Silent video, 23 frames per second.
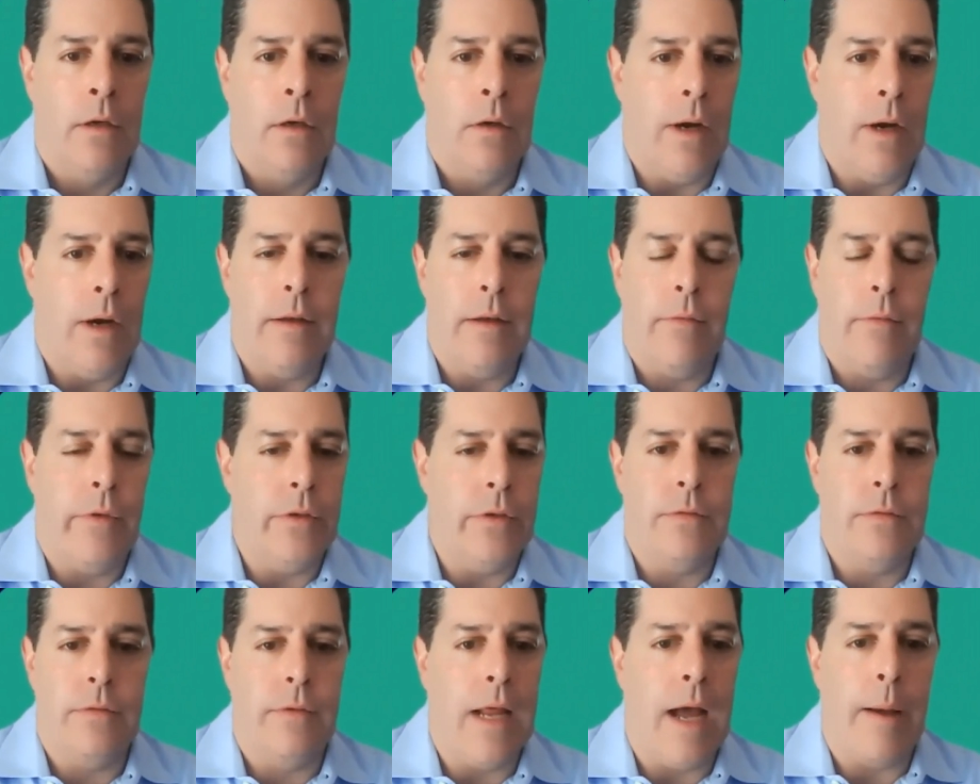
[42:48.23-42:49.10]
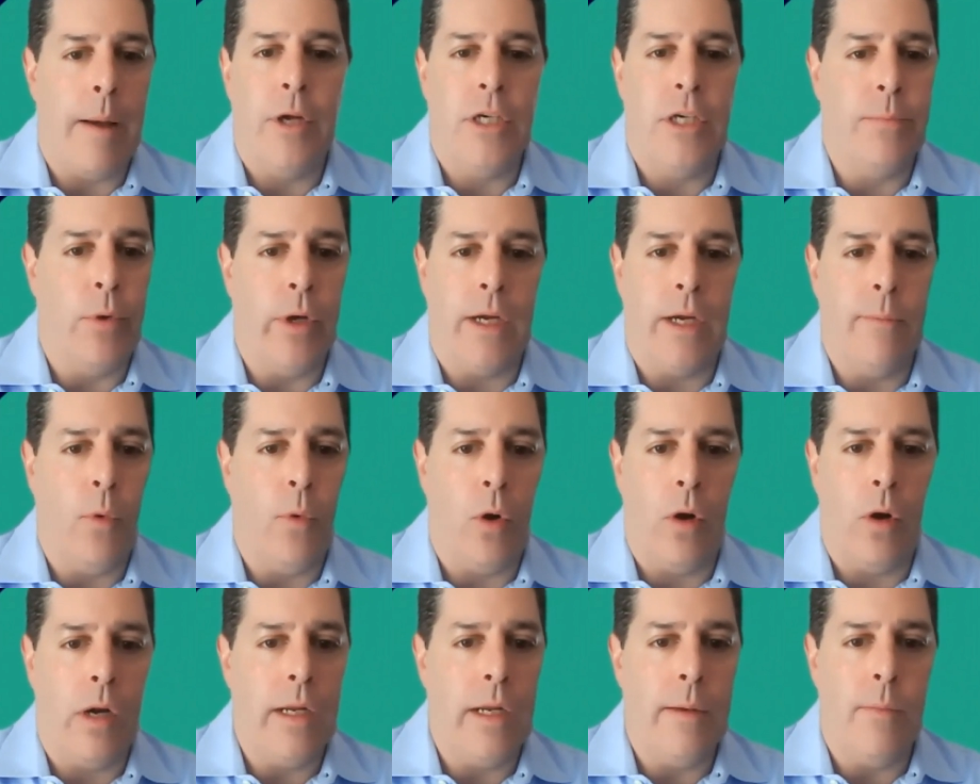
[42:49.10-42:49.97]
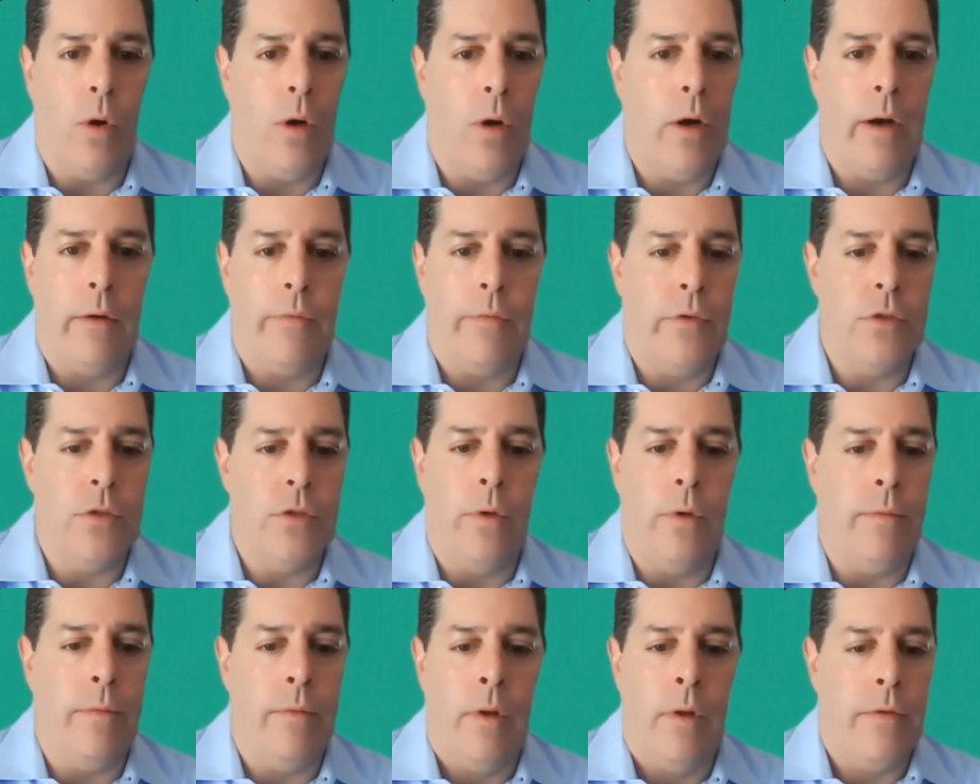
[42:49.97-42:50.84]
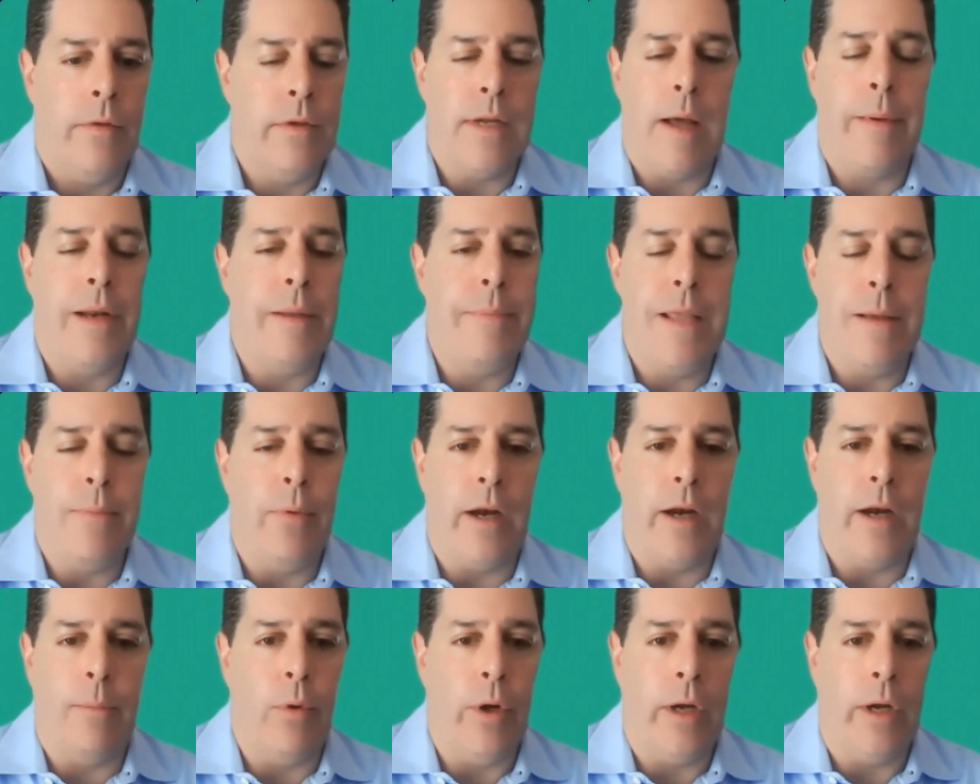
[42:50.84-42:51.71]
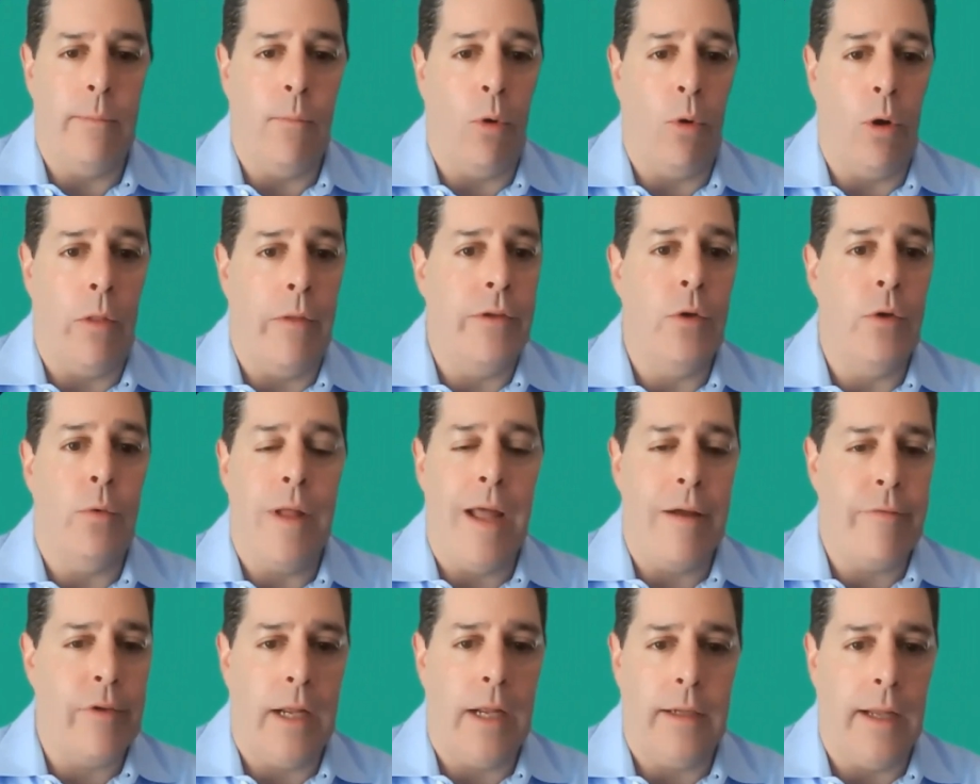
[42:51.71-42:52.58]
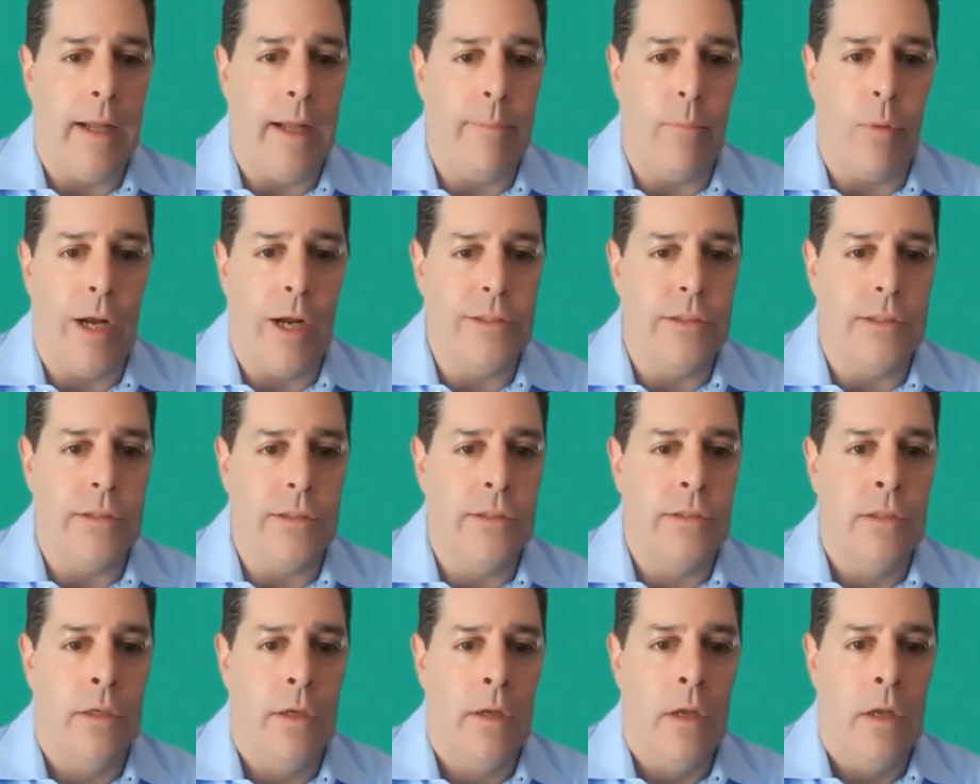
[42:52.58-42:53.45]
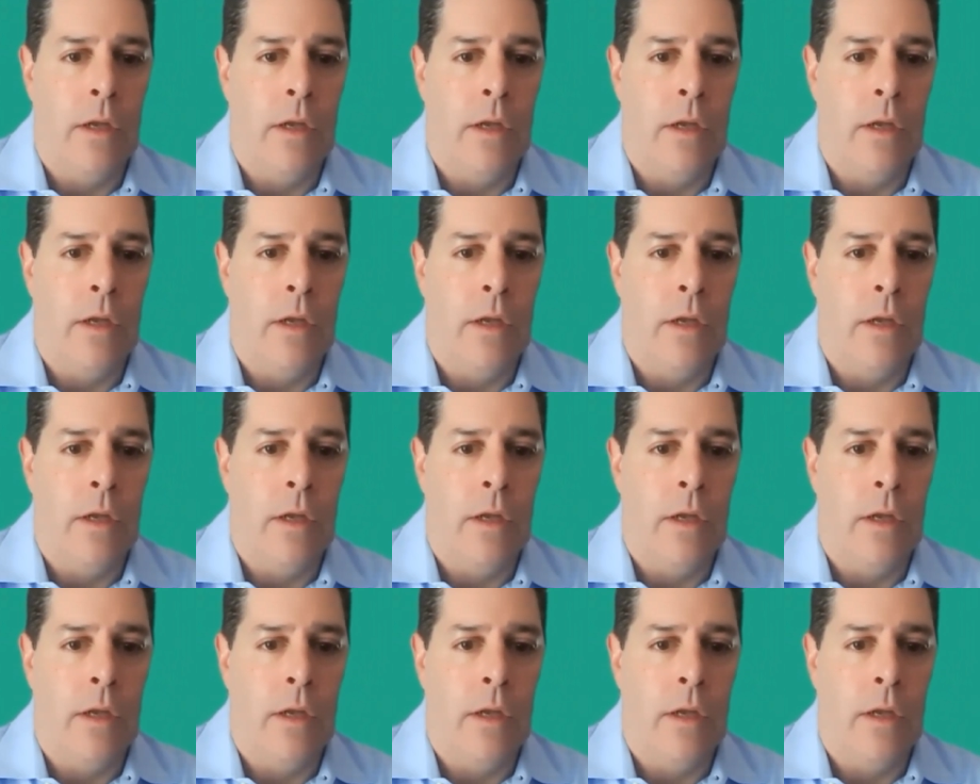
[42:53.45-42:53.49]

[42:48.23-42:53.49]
right? There's not much brick and mortar anymore. There's not many people that are brick and mortar that don't have an online presence.